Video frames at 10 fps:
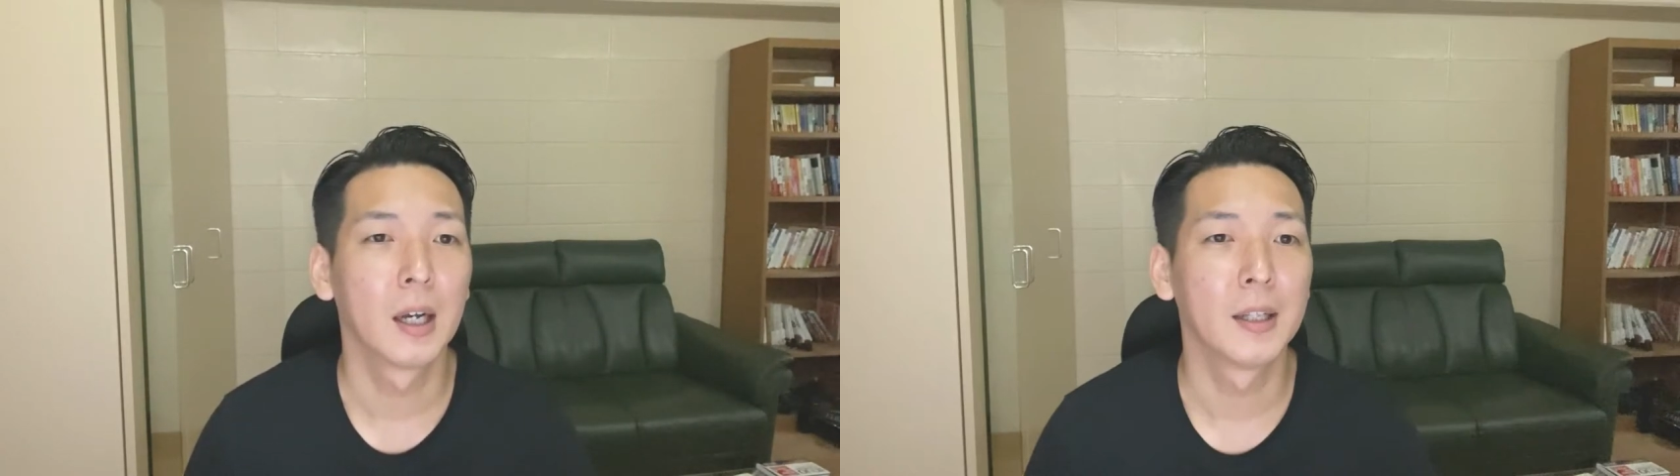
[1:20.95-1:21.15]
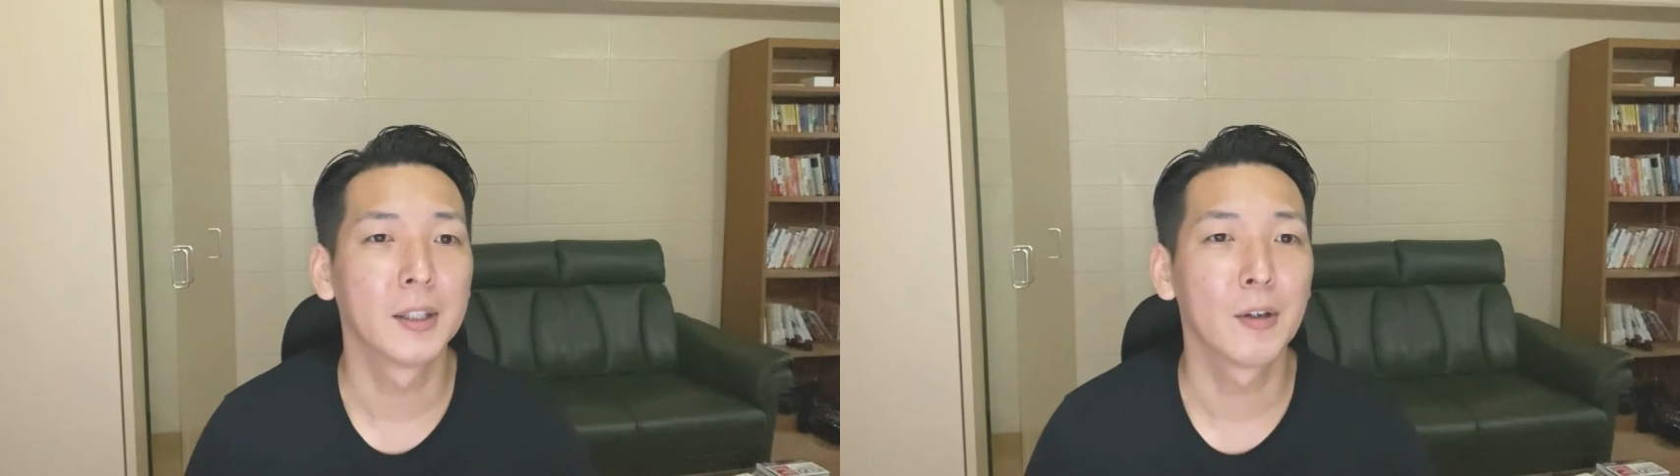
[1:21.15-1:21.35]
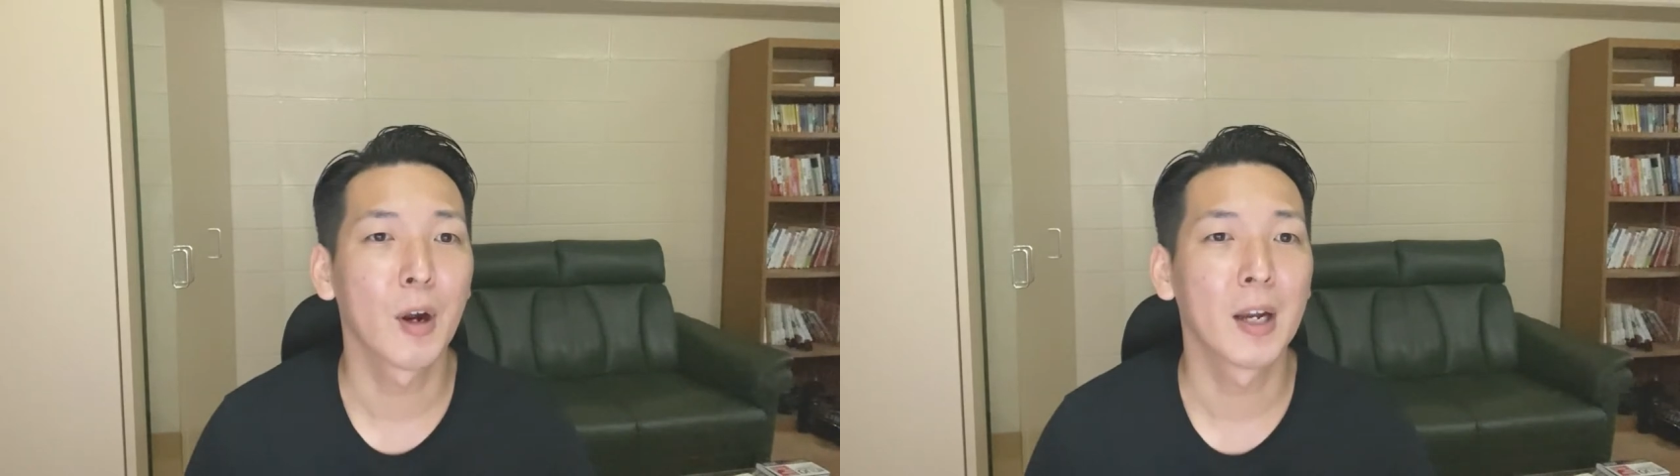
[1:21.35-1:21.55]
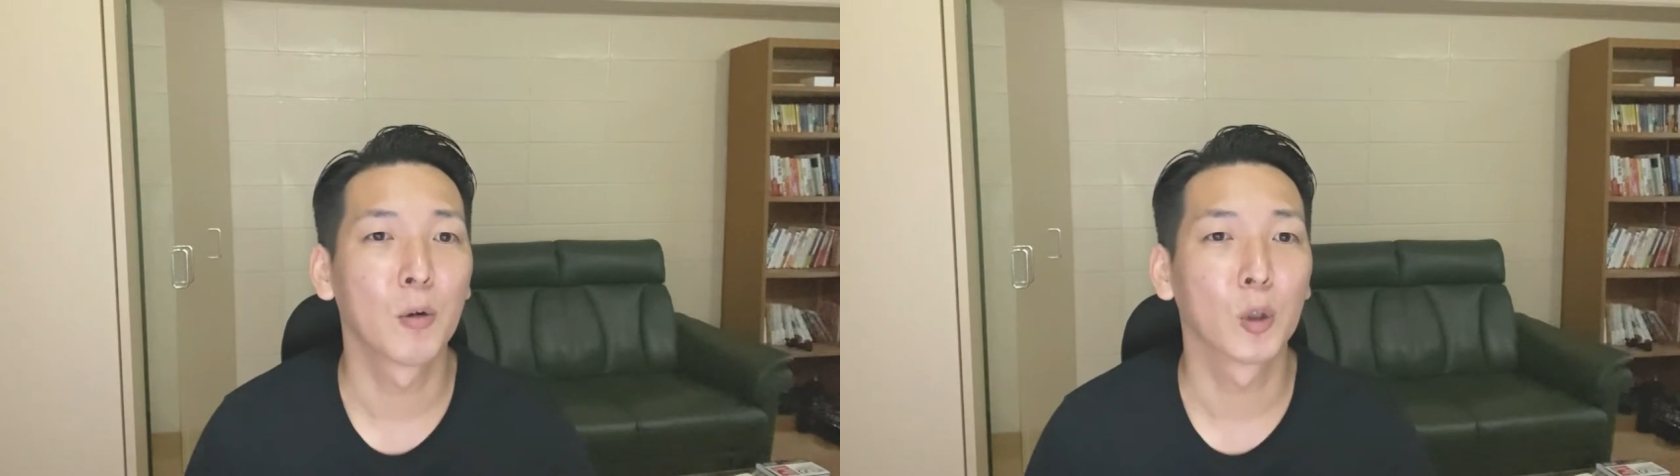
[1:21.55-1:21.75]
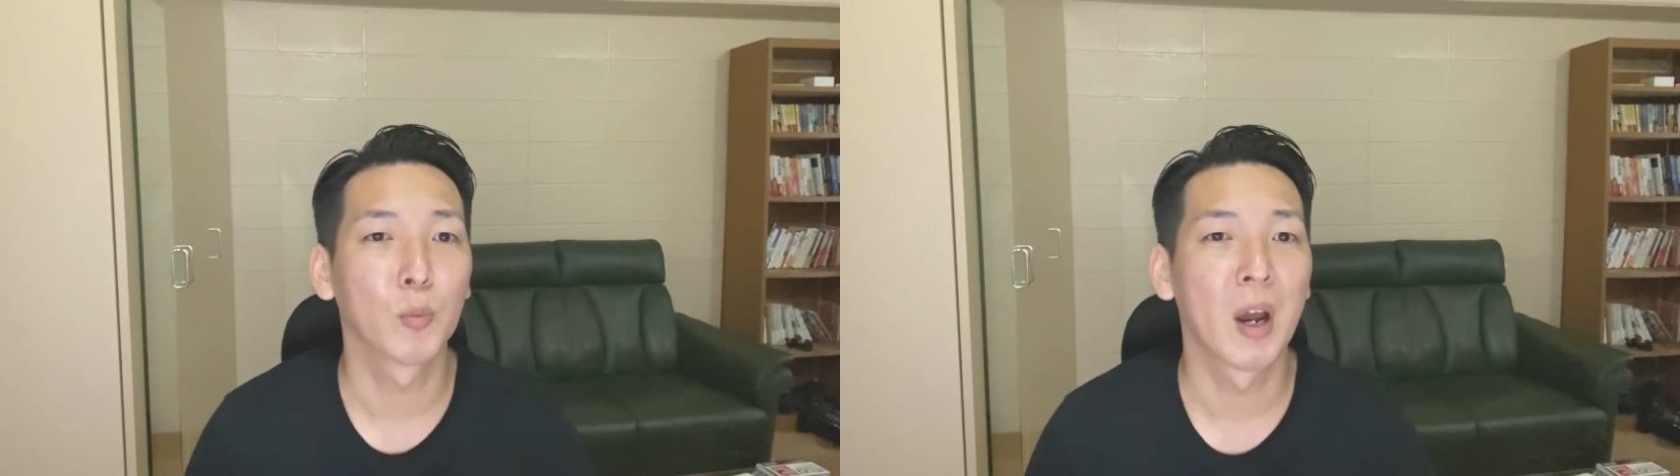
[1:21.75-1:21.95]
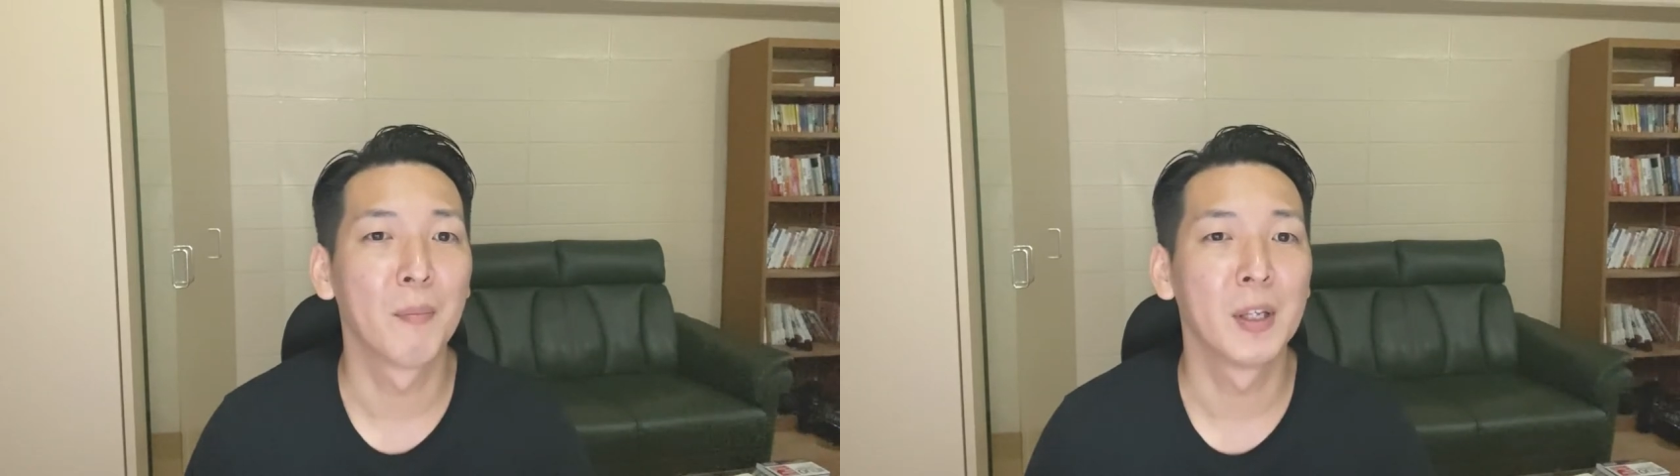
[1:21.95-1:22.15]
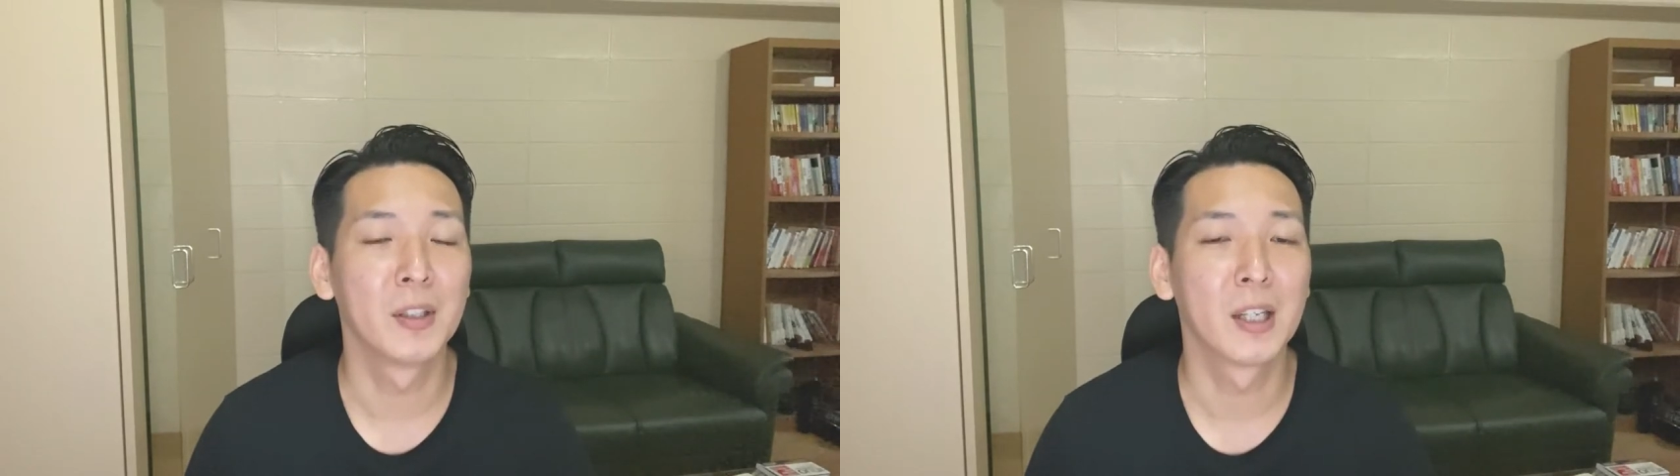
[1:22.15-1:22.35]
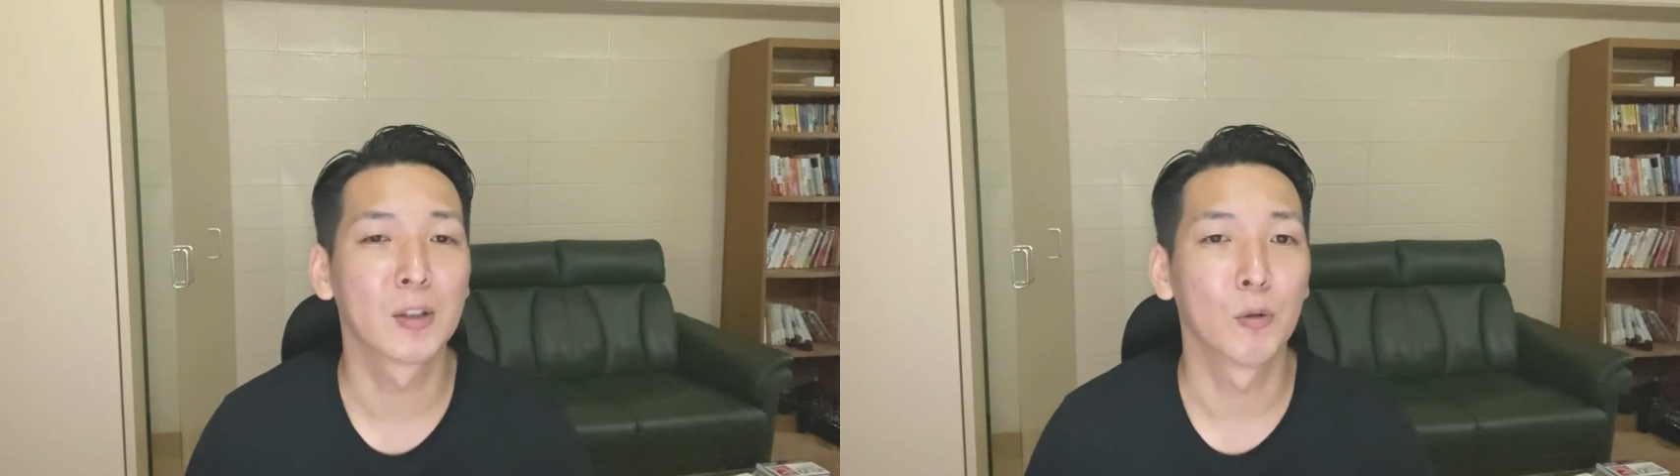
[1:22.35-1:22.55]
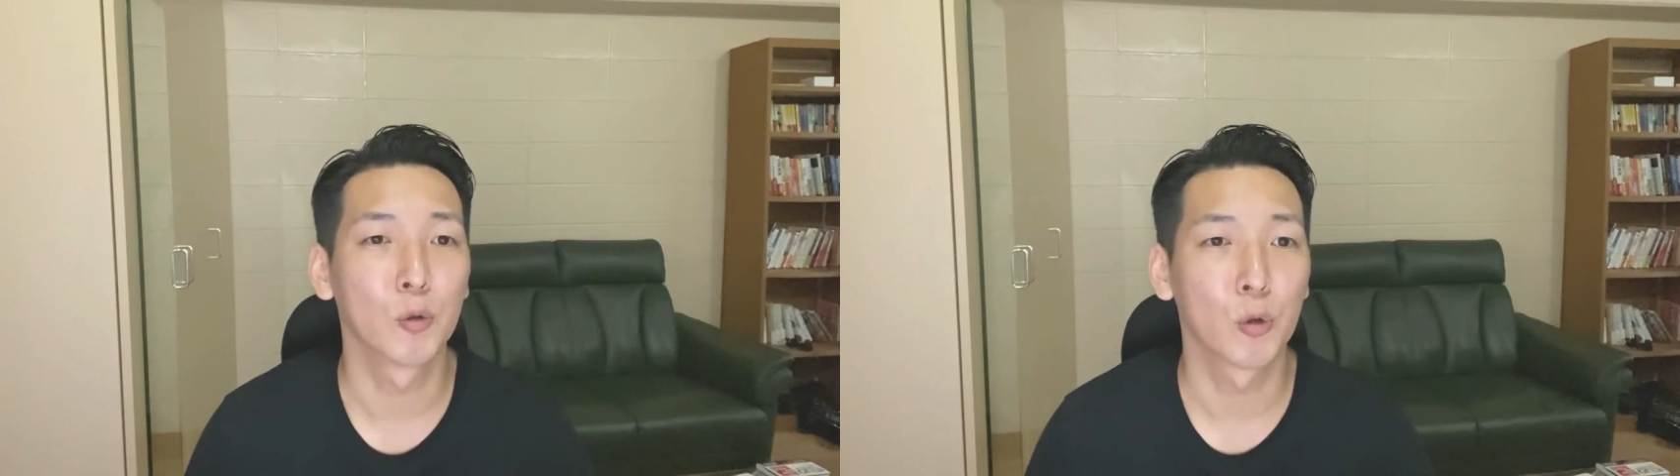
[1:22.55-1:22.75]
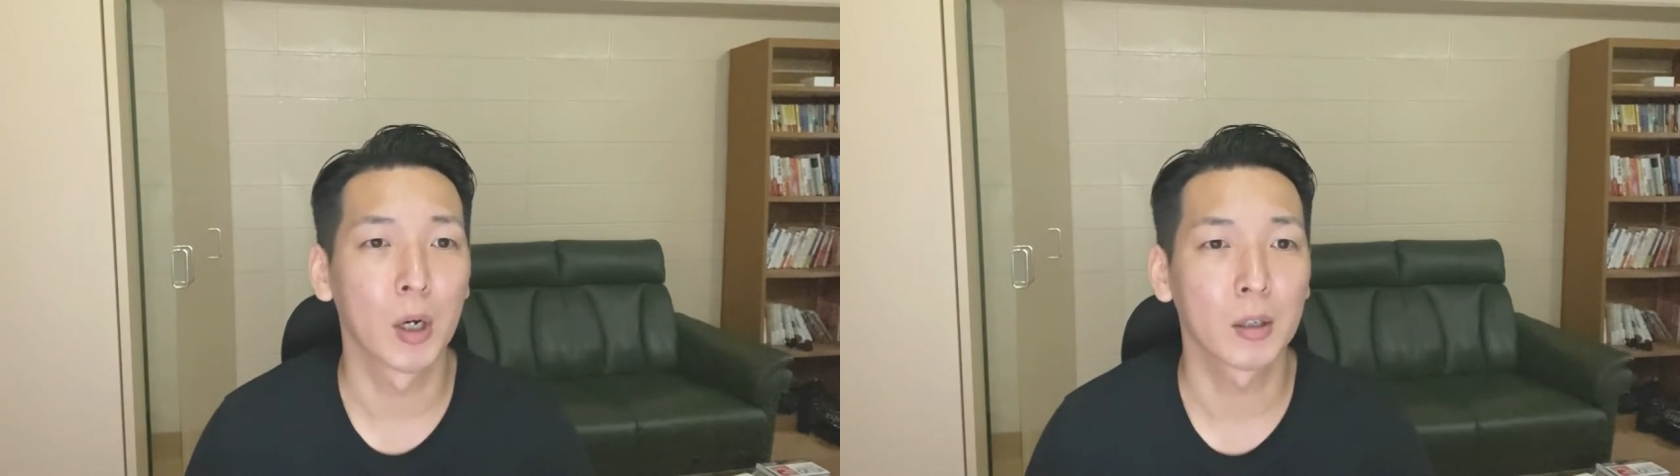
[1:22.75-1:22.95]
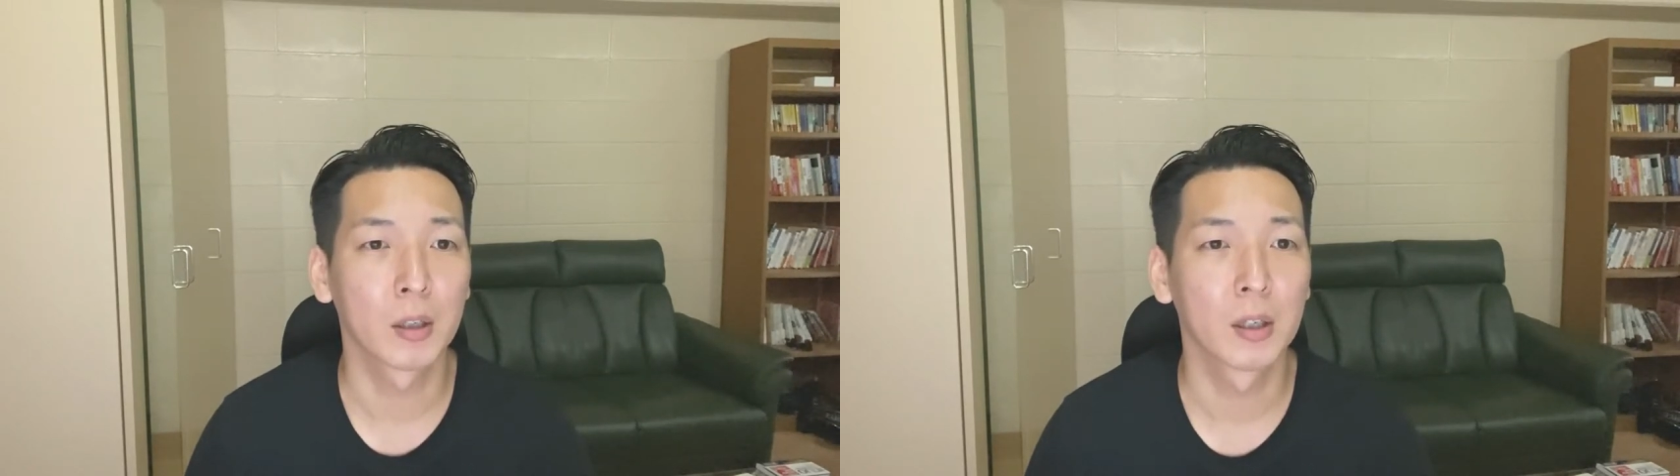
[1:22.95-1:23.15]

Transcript: Until I got my business on track,